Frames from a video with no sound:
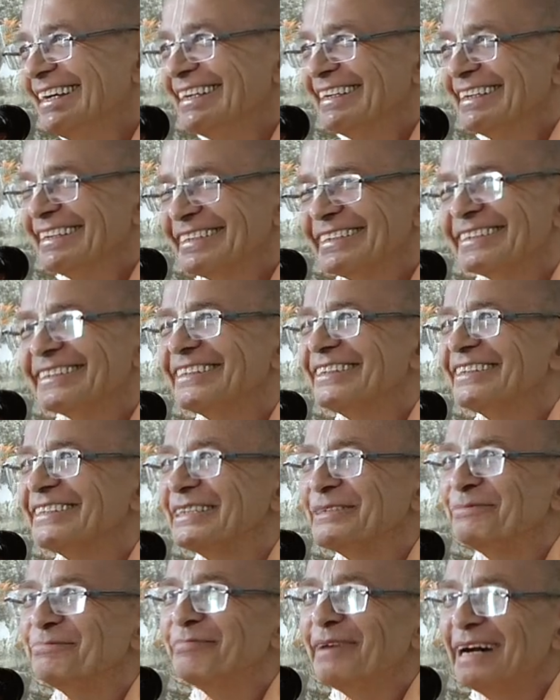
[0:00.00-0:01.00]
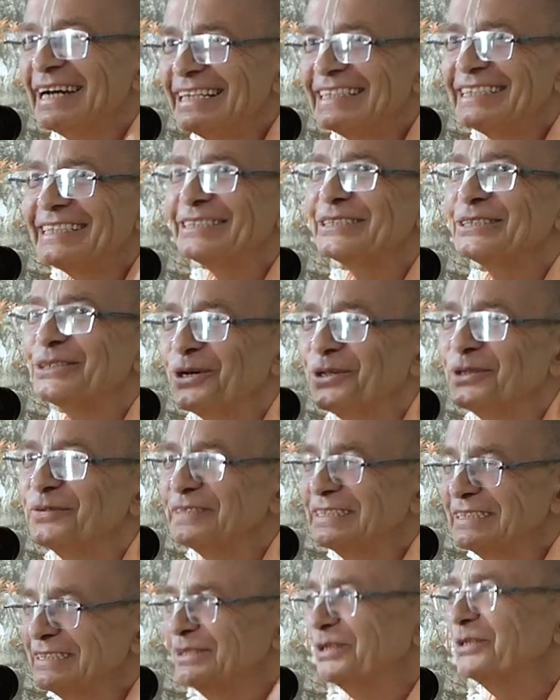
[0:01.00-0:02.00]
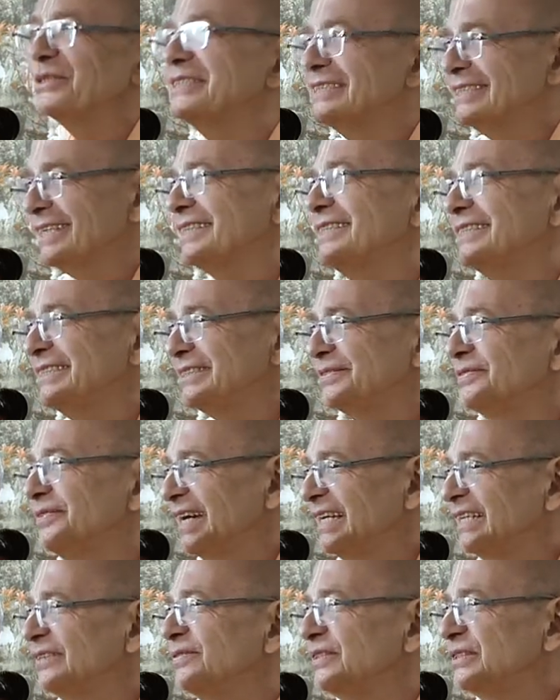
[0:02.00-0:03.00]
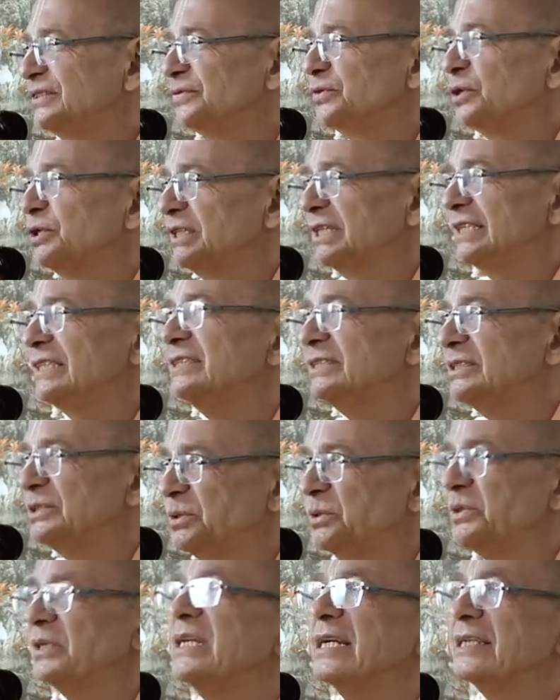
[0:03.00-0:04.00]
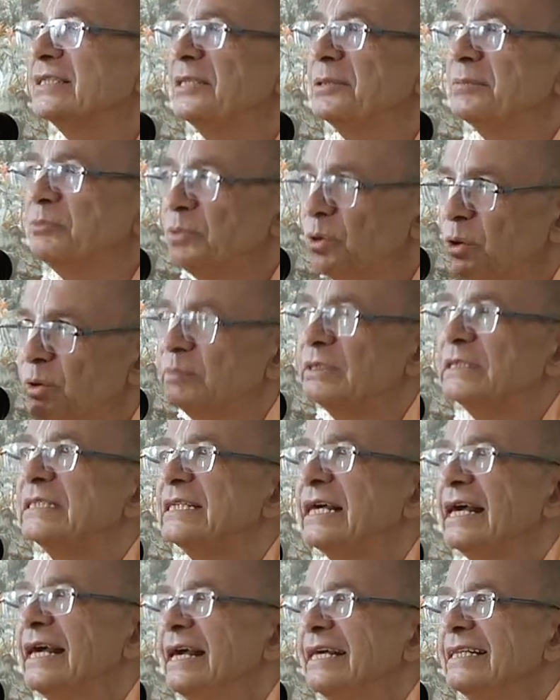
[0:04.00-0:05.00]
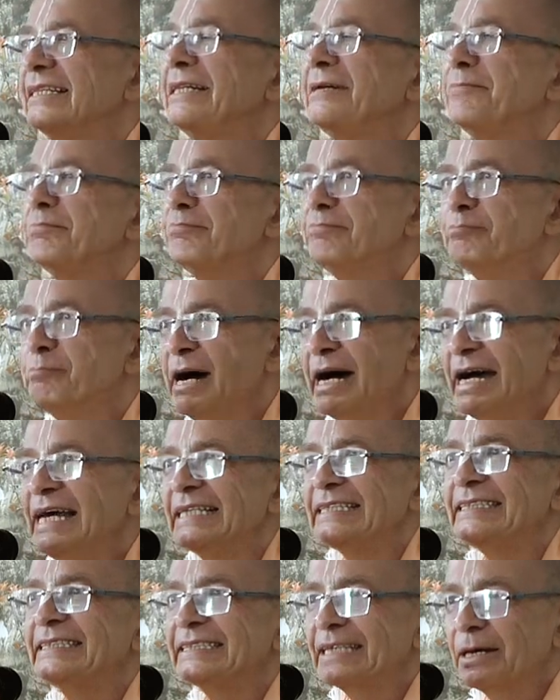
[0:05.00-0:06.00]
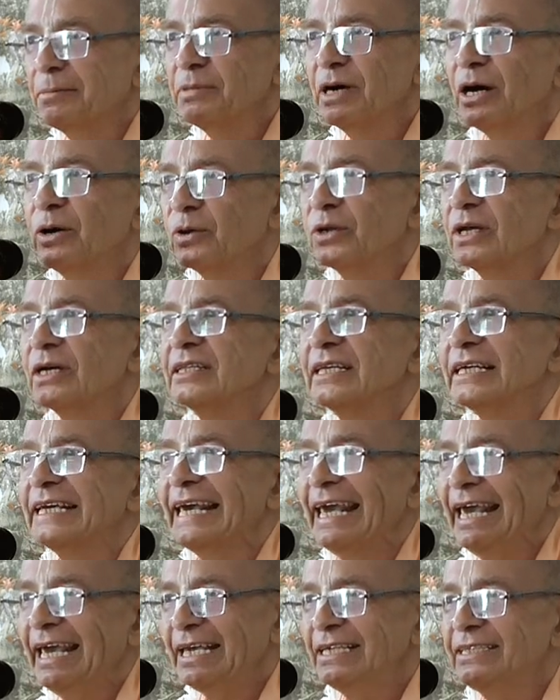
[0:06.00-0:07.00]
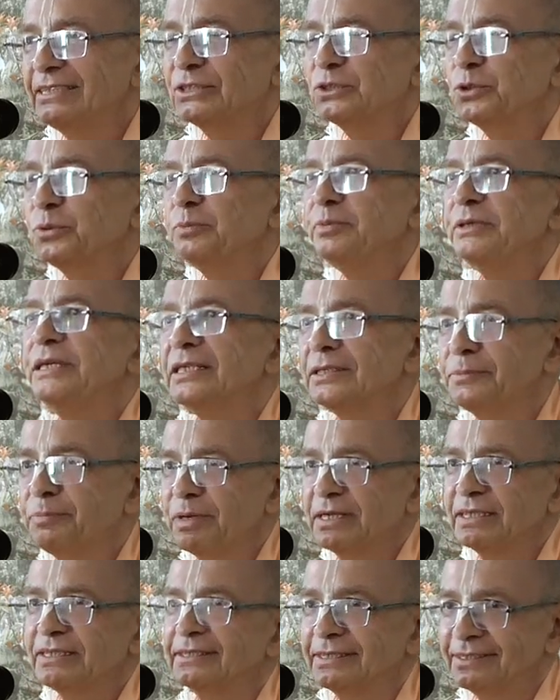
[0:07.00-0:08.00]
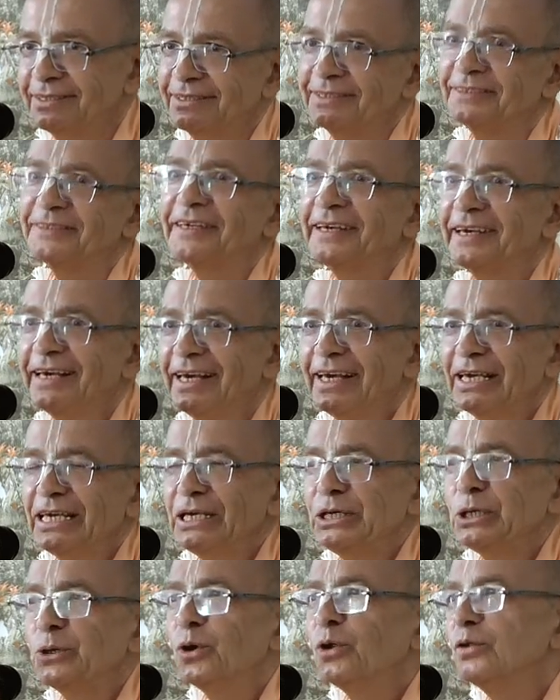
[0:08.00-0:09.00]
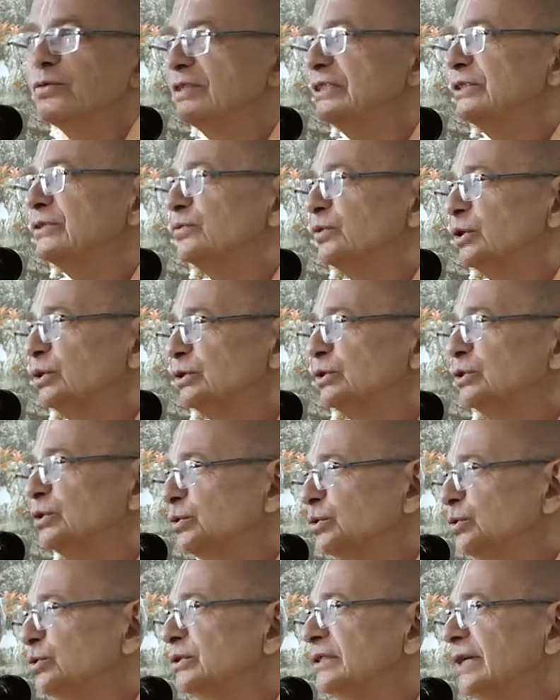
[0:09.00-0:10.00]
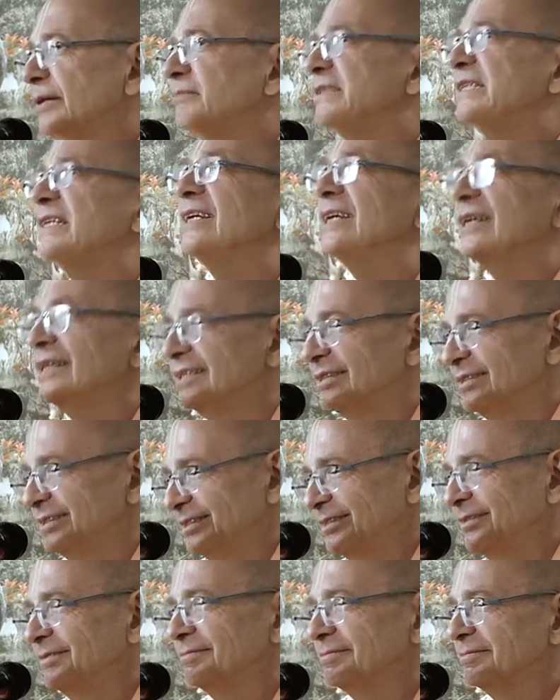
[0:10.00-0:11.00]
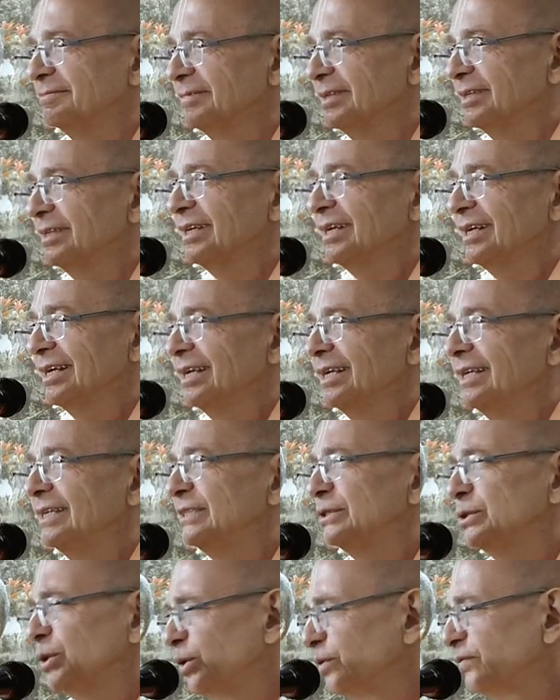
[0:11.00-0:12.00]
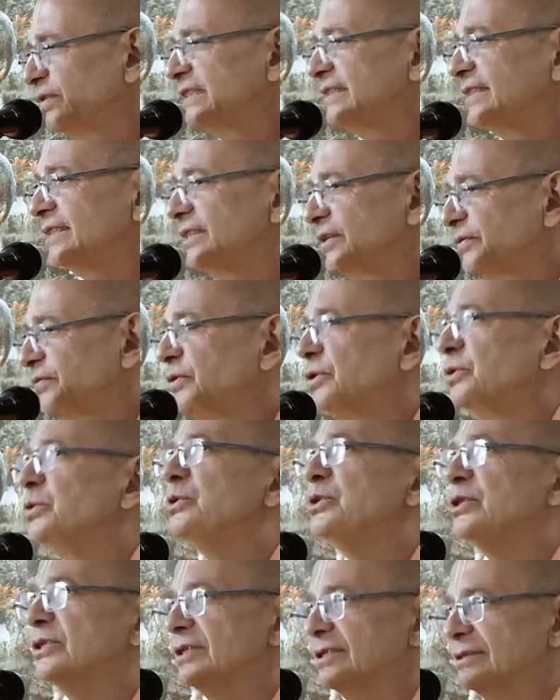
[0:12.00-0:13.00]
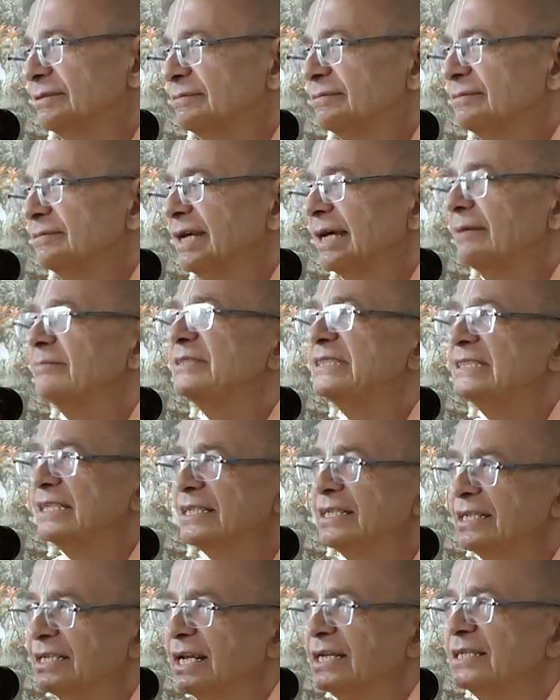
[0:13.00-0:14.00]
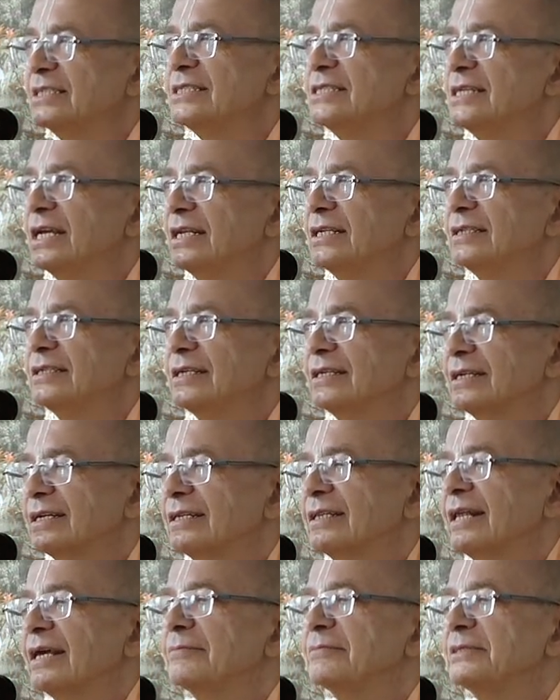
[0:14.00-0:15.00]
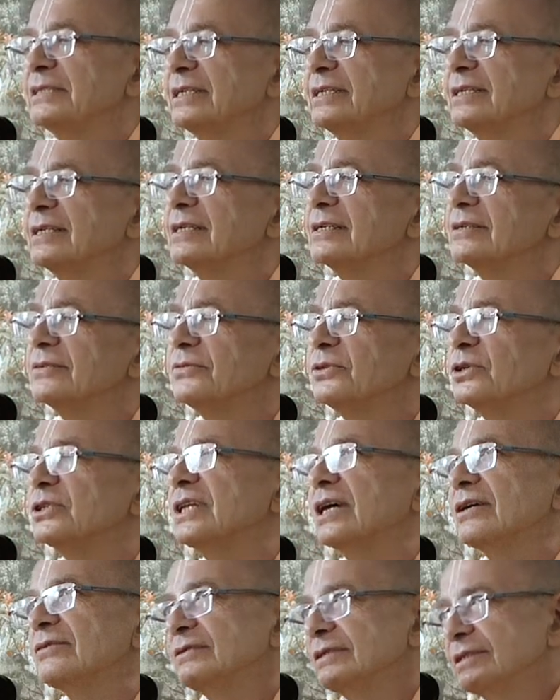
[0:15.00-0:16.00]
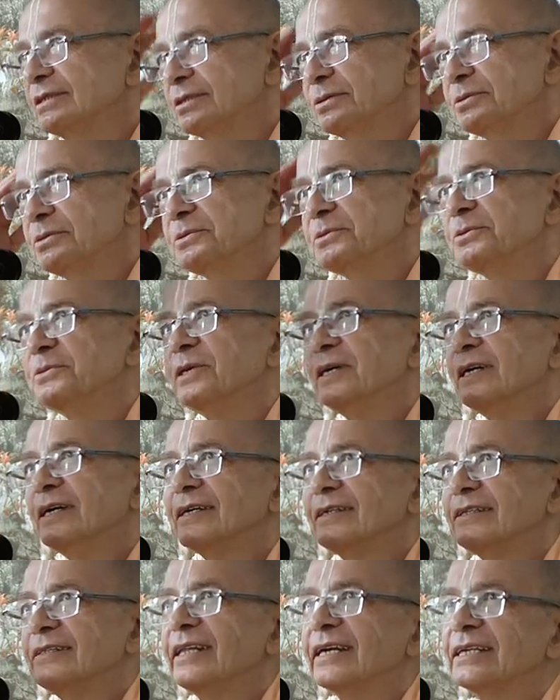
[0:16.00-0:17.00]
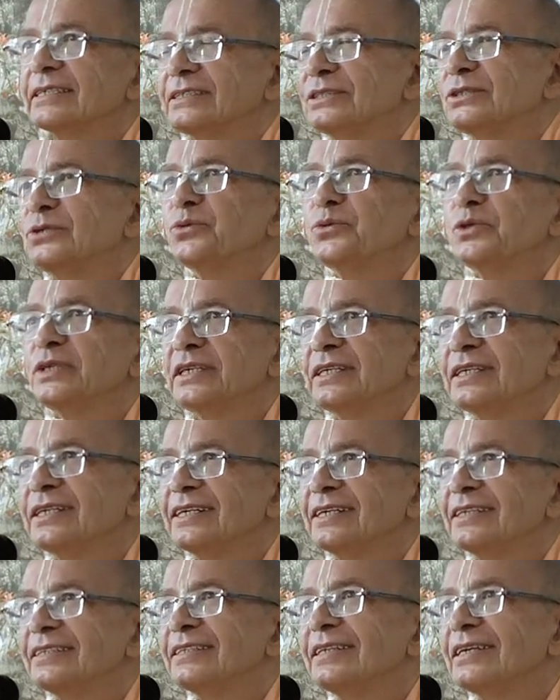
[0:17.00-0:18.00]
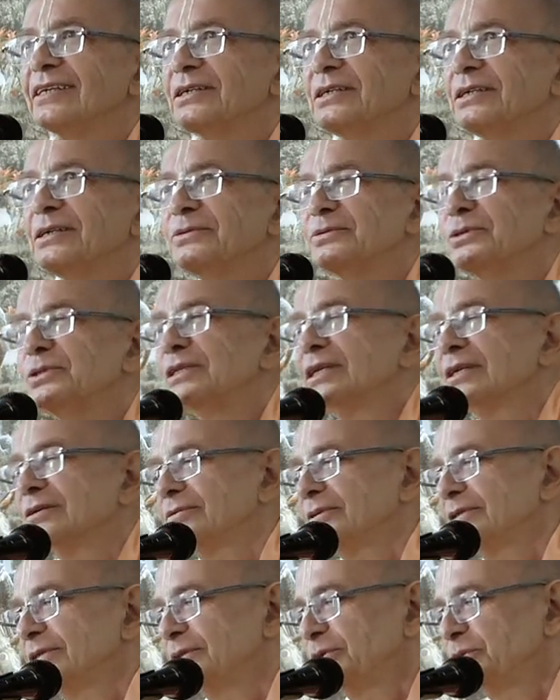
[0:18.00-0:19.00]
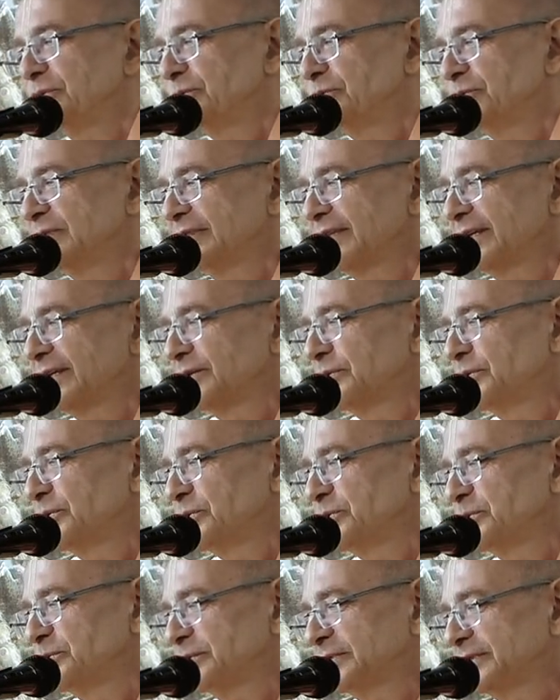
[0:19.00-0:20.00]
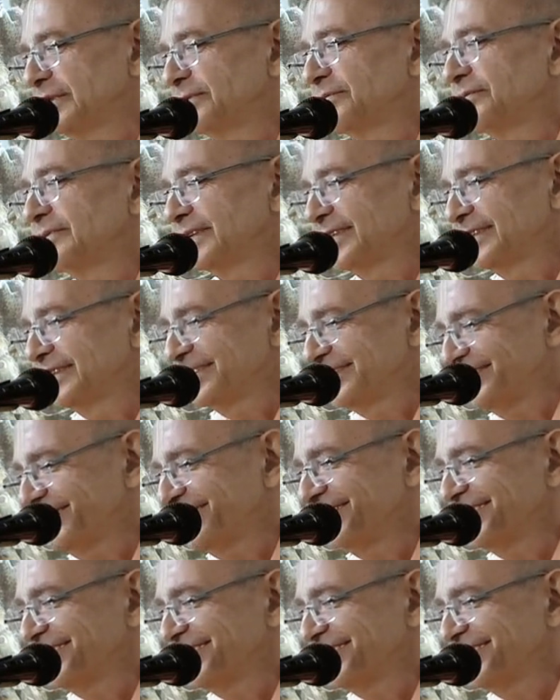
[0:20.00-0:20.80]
You know, the mind is always not satisfied with what he is doing at the moment. The mind somehow or other hates to be at present. He always wants to do something else. He's always in the future. I'm sitting and chanting and I'm thinking what I will do next week and uh, what I will do when I go somewhere.